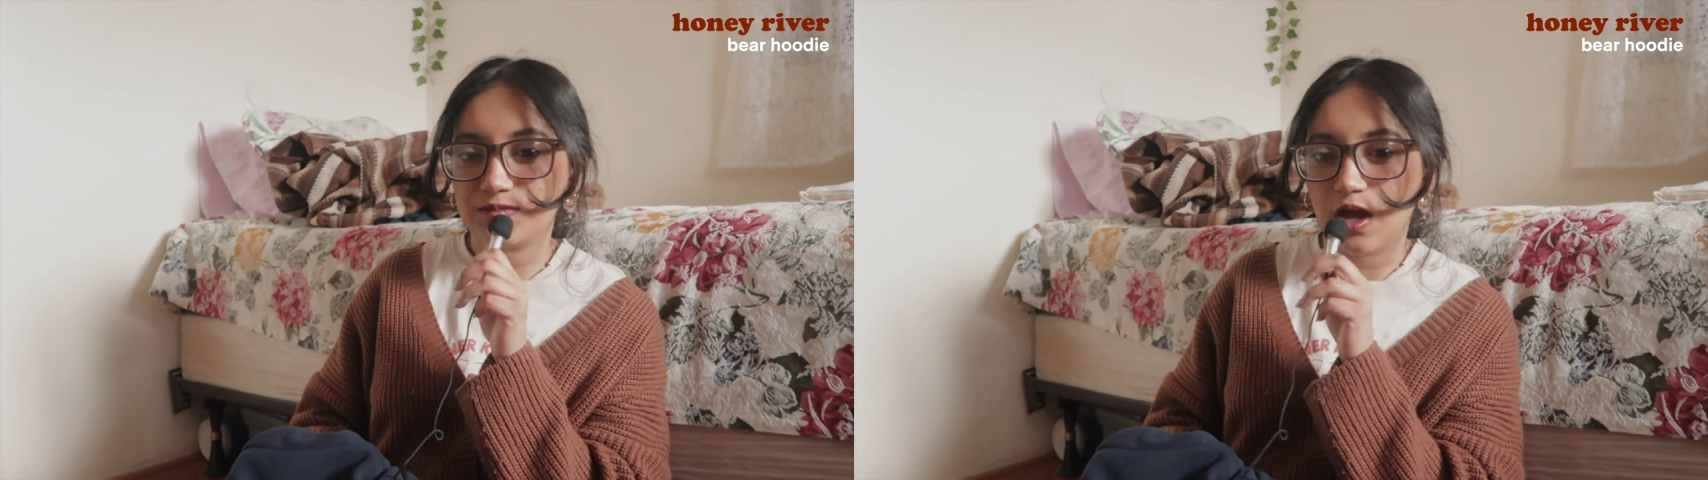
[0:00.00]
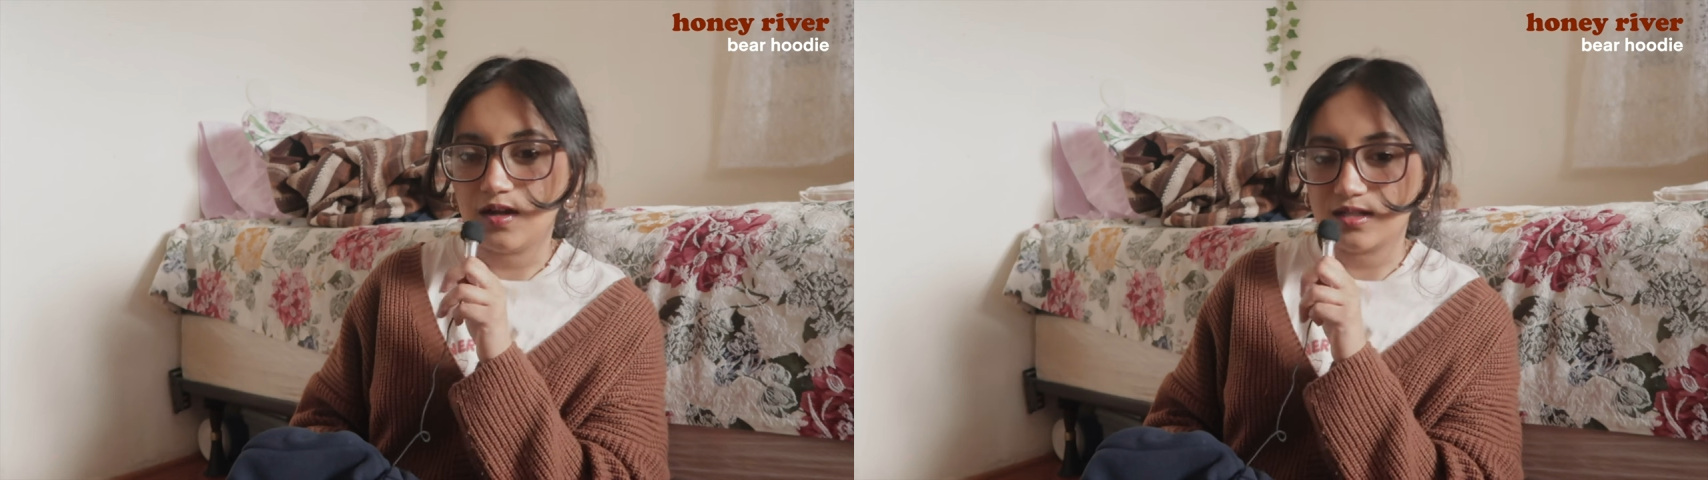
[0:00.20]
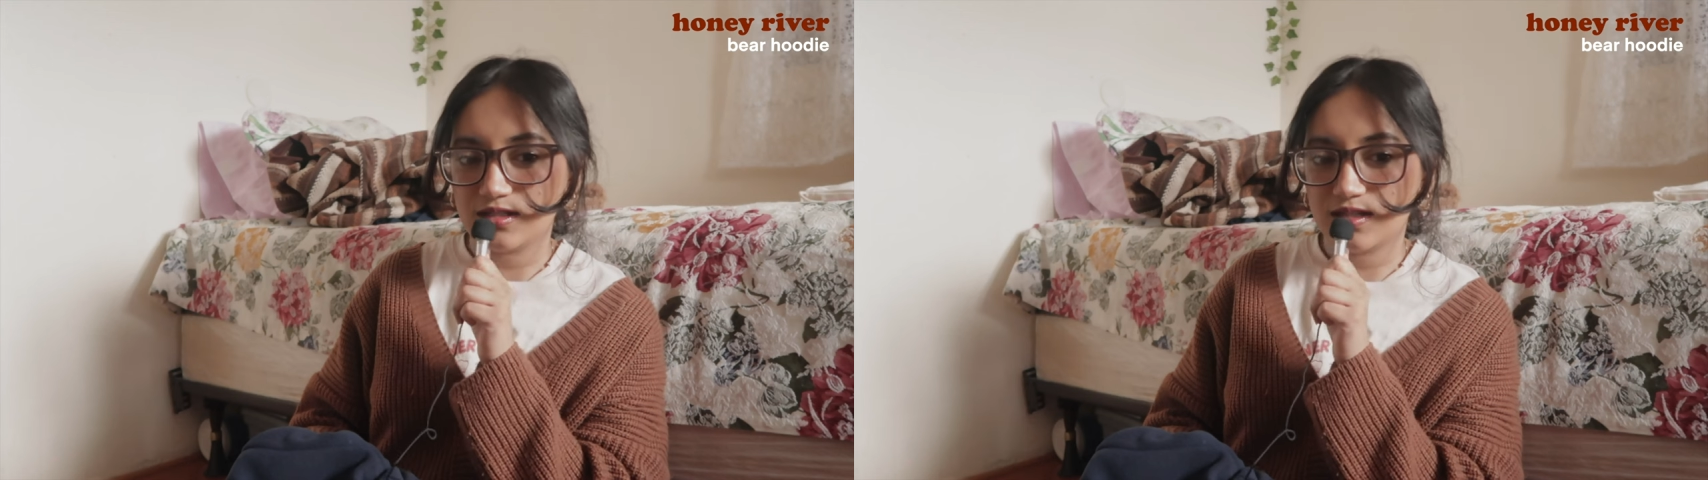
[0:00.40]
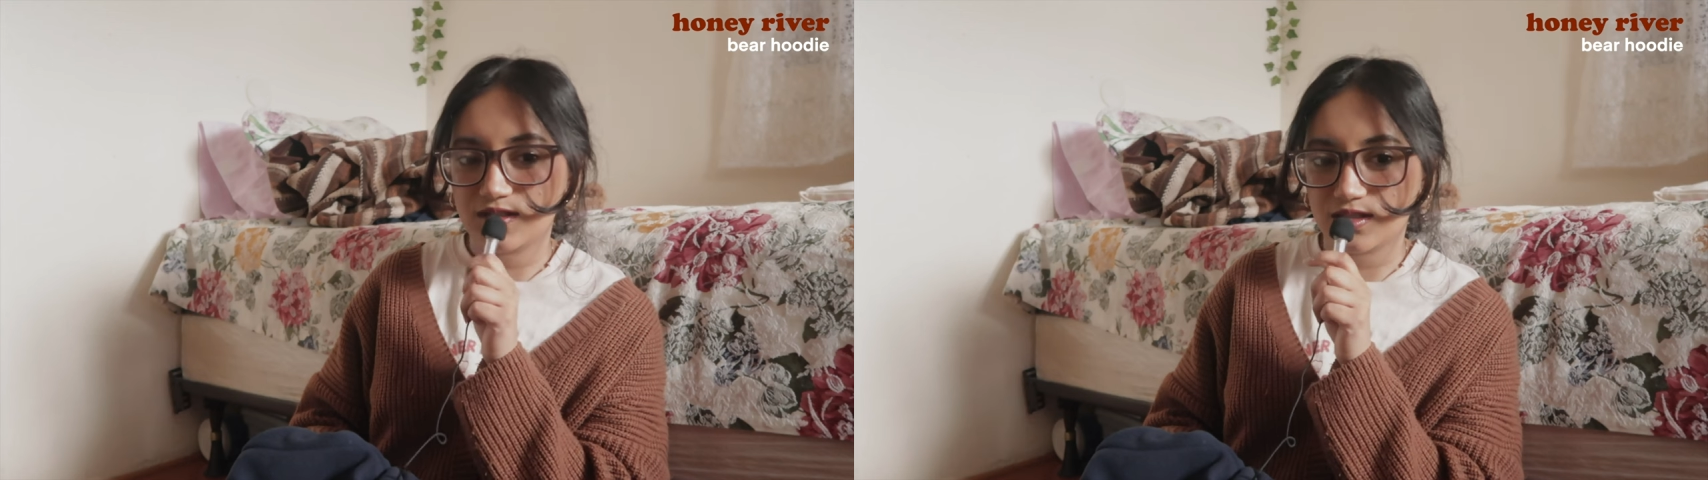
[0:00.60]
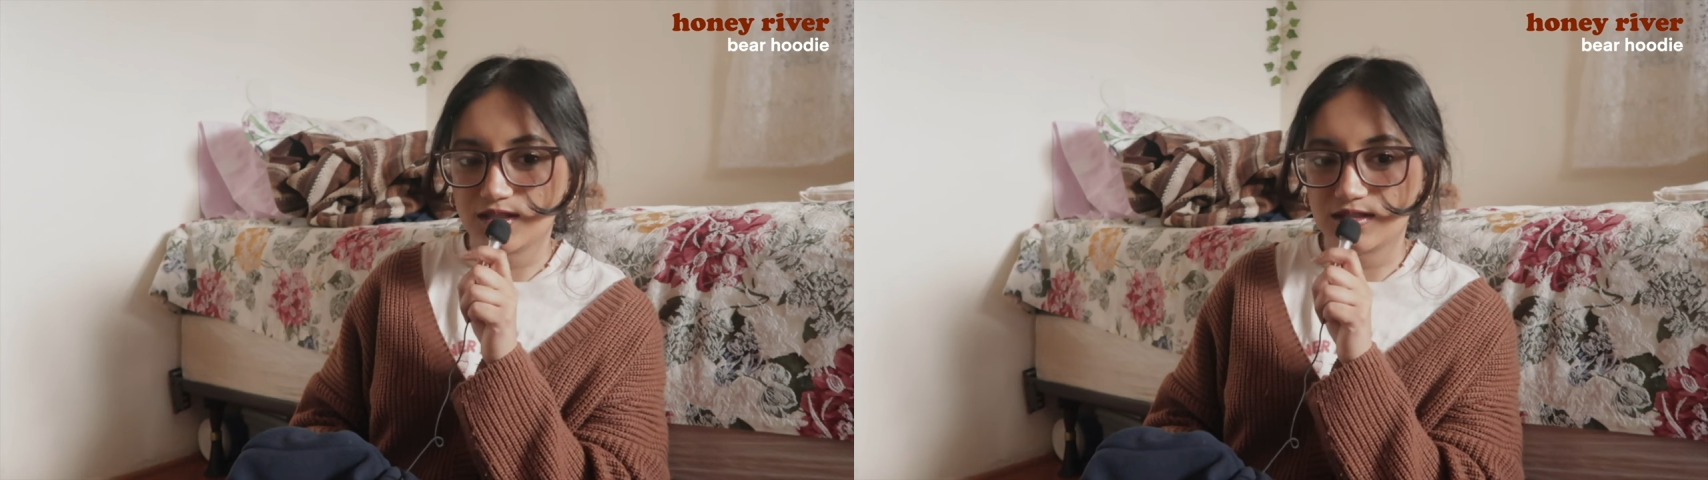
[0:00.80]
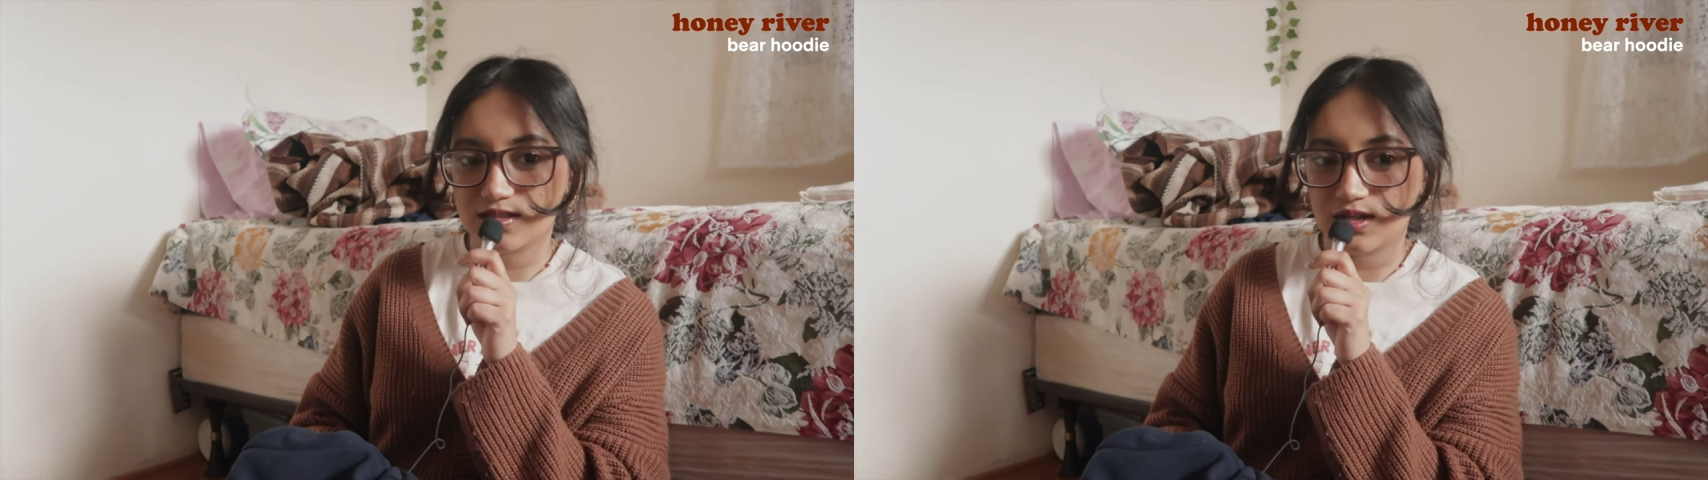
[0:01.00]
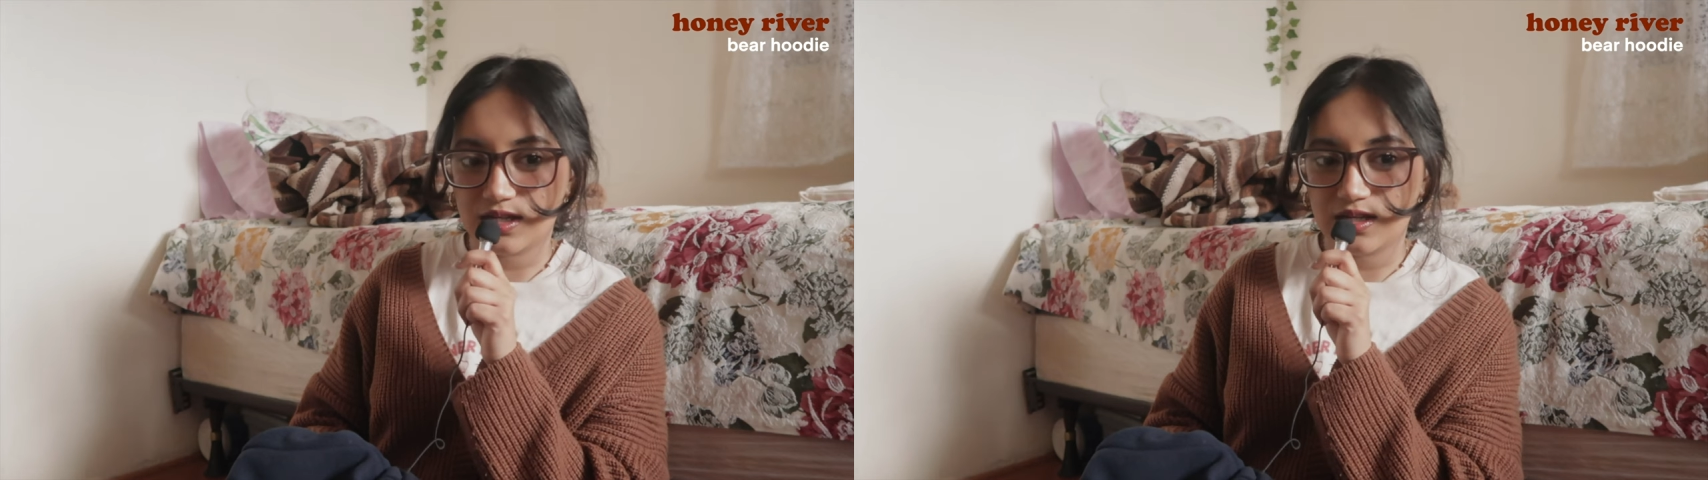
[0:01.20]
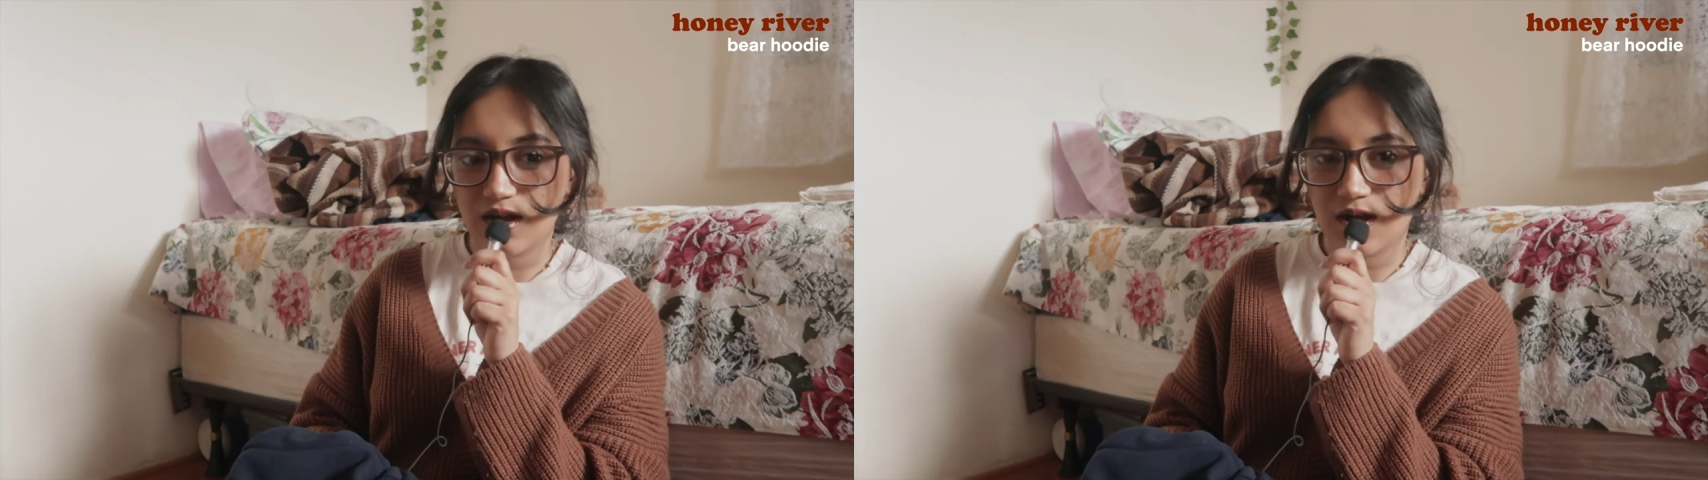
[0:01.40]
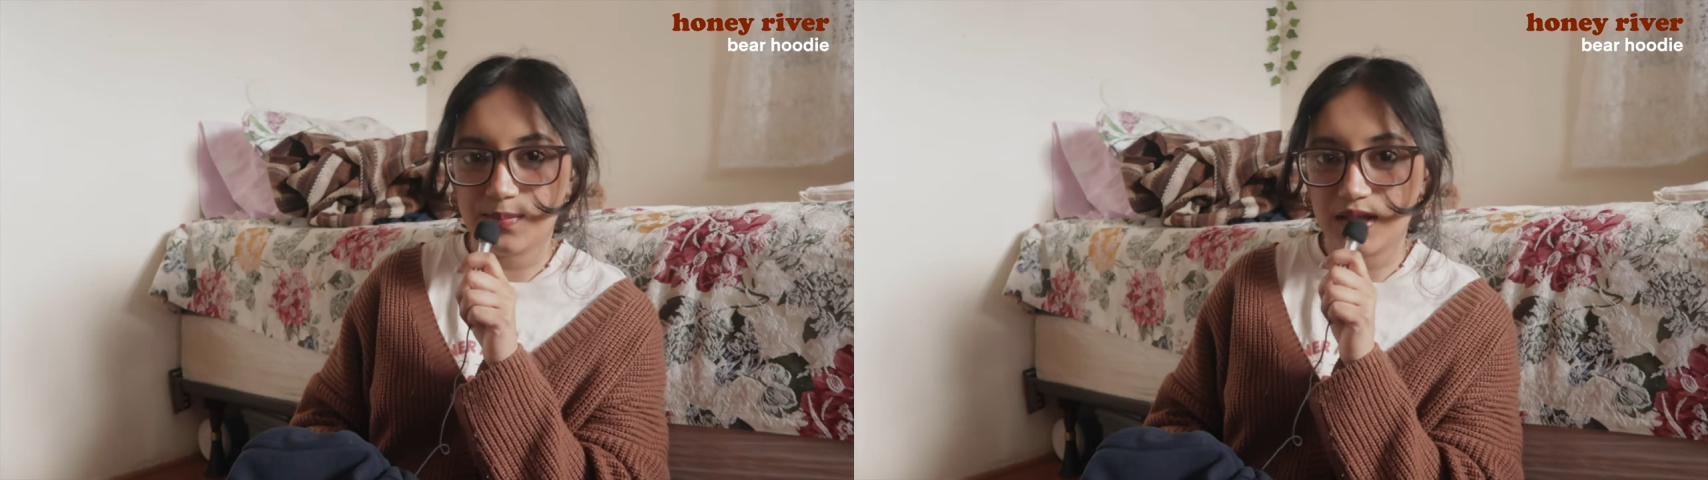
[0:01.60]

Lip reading: honestly took this hoodie up